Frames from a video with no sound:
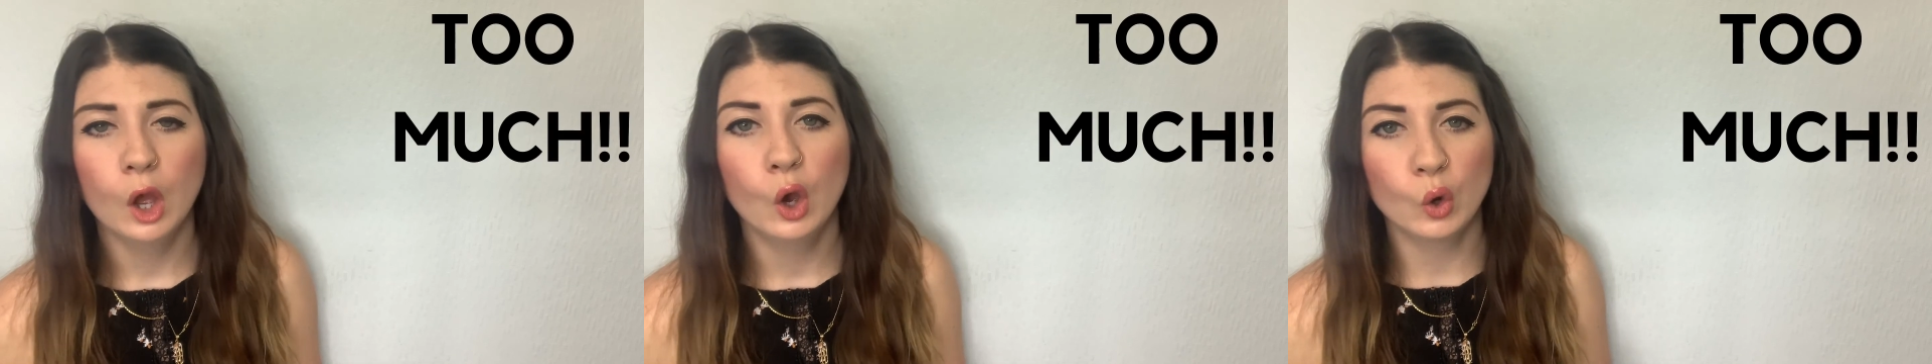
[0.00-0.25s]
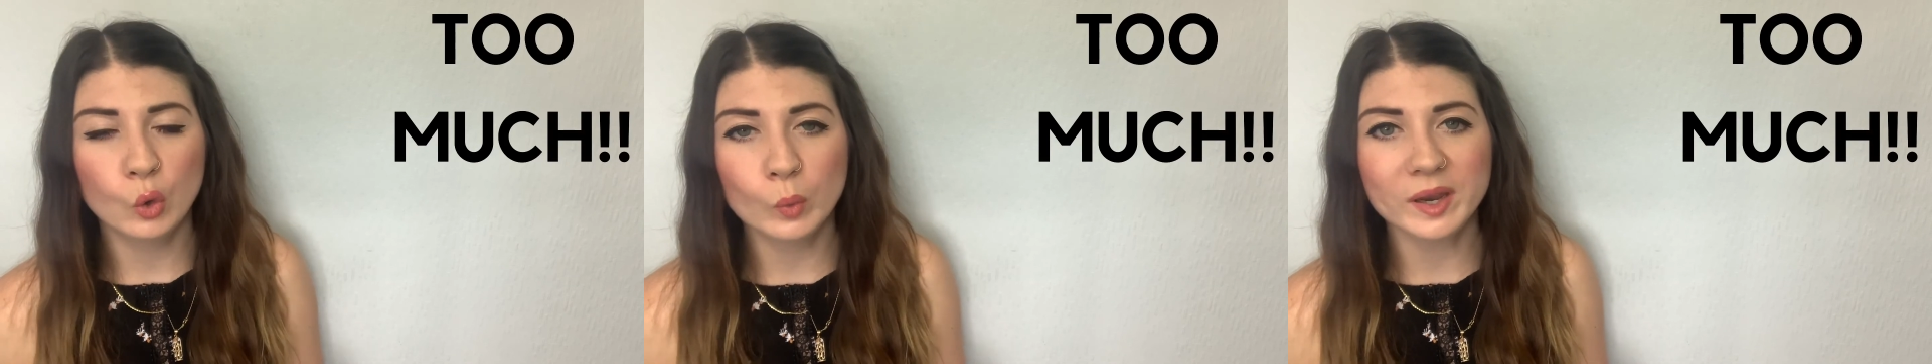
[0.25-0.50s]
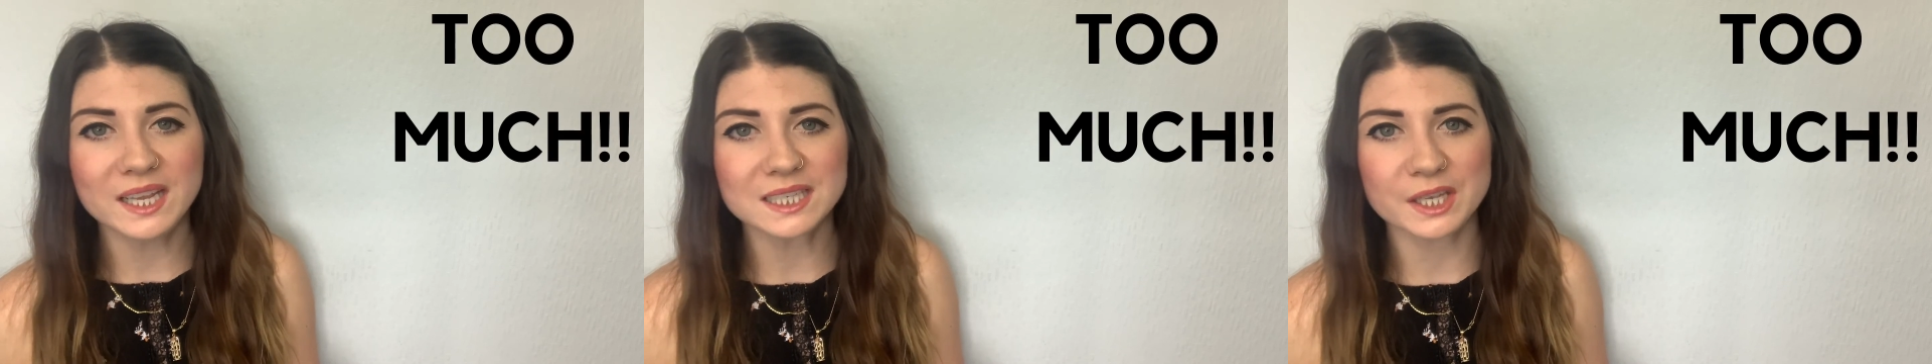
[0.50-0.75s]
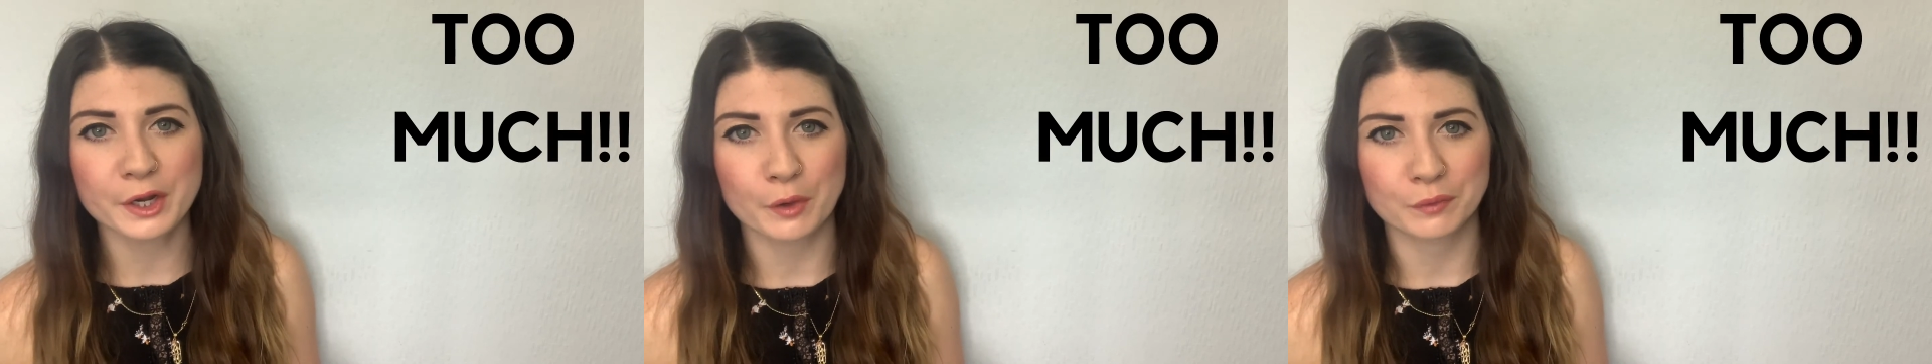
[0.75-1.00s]
All we need
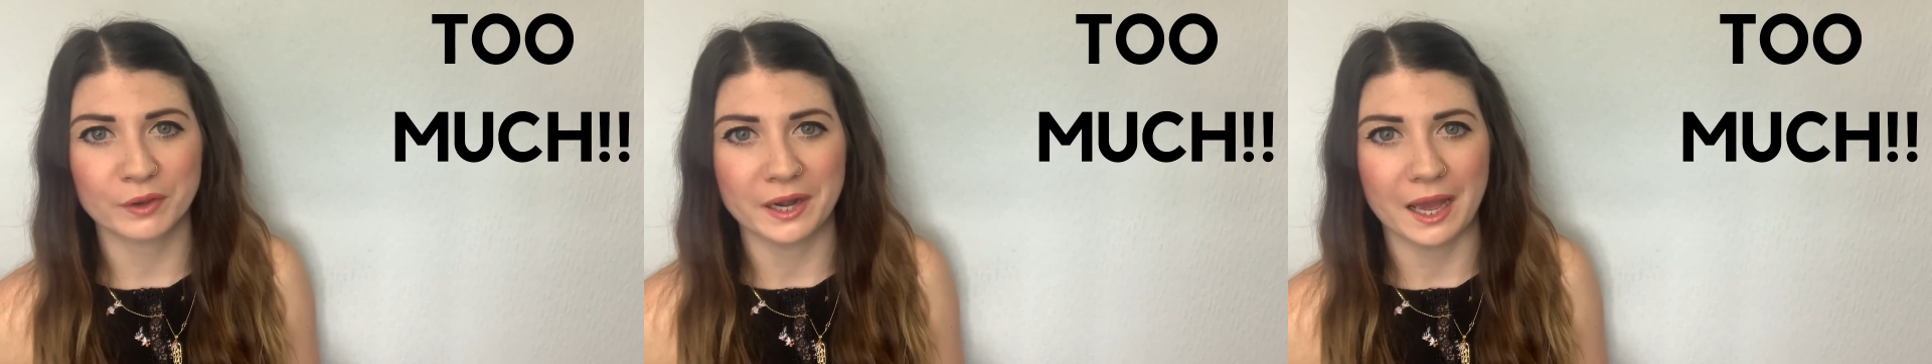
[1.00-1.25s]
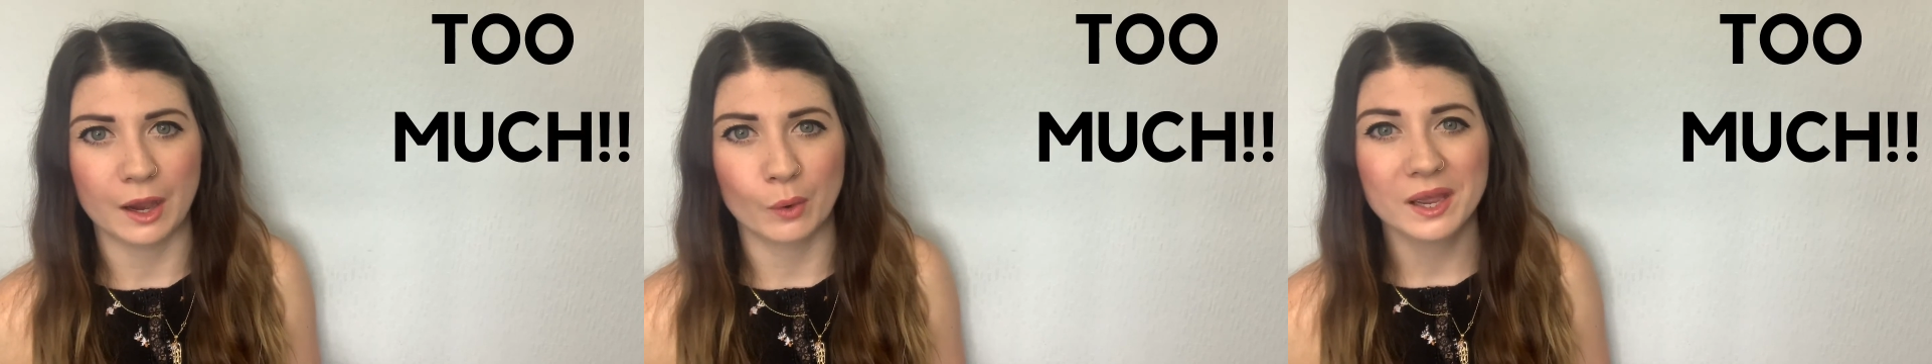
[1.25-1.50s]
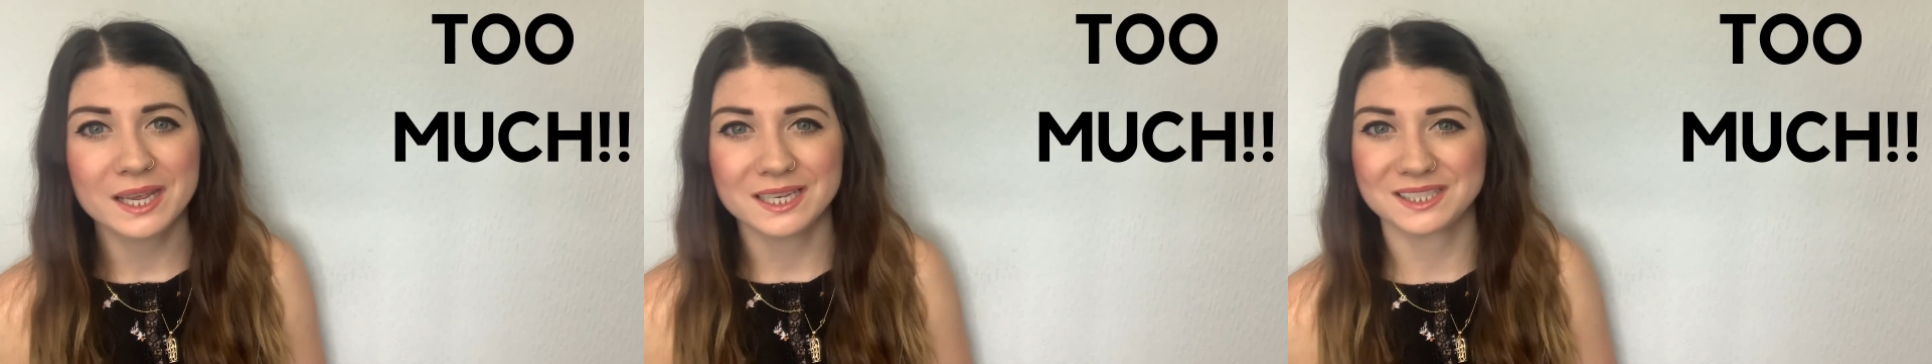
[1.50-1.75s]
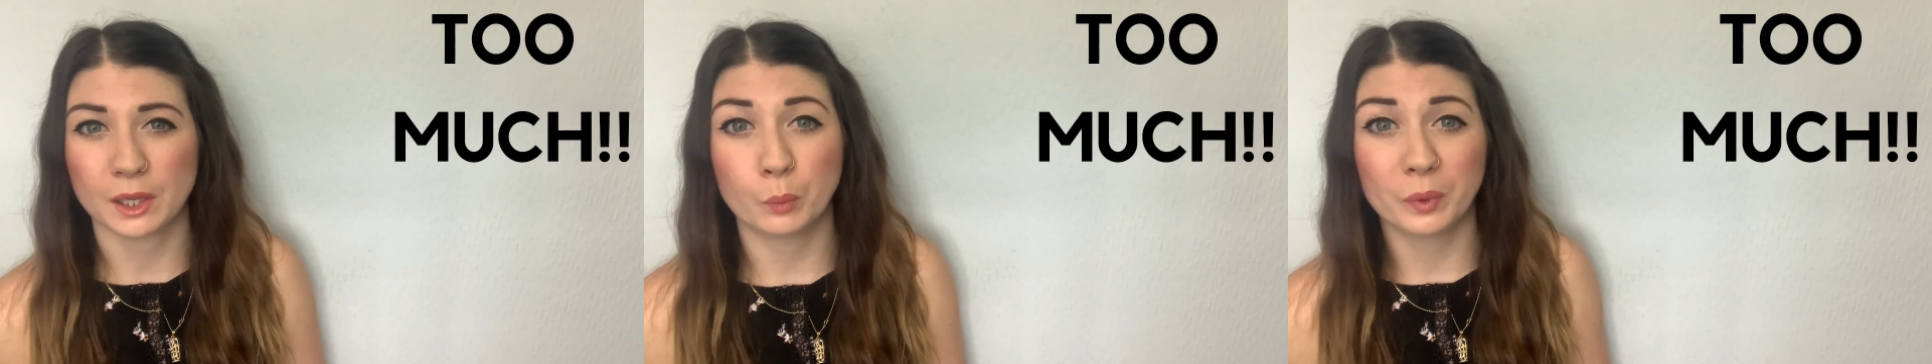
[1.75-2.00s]
to know for now is
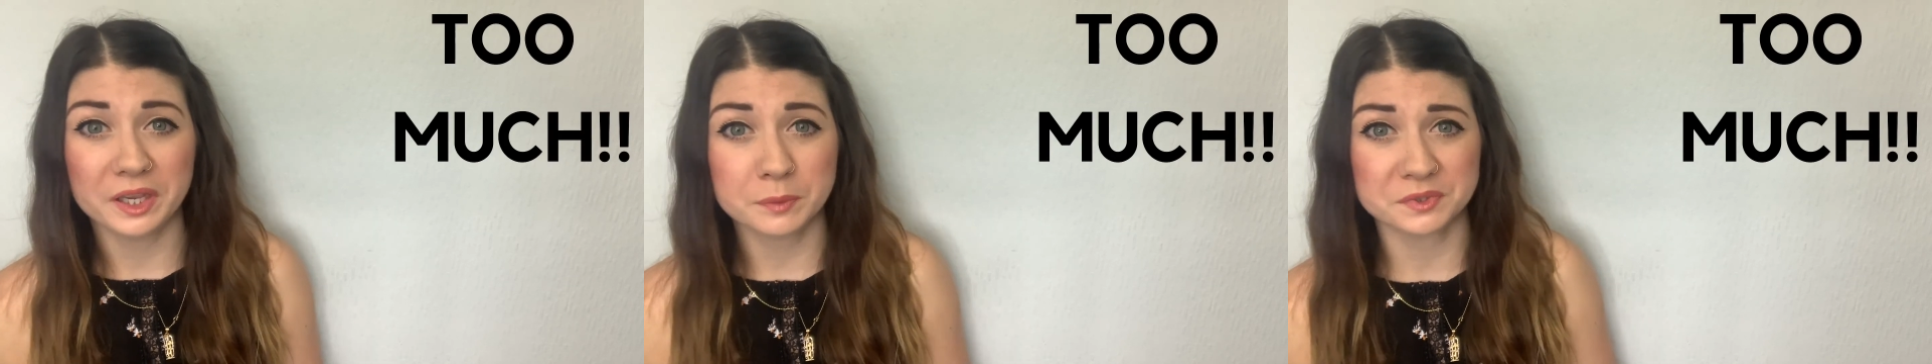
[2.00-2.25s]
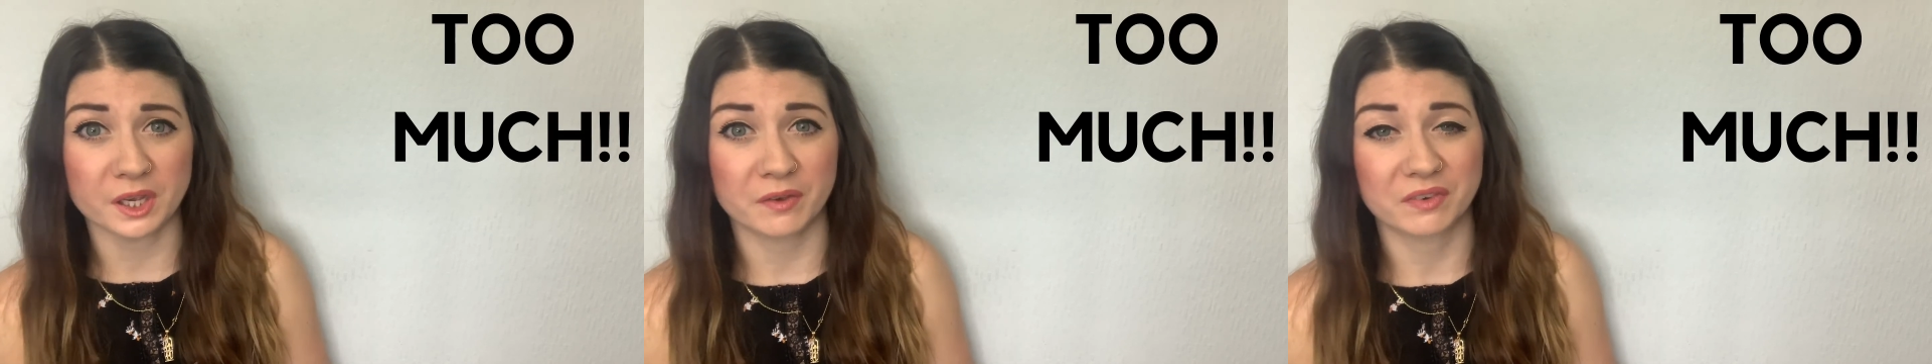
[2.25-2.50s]
that we observe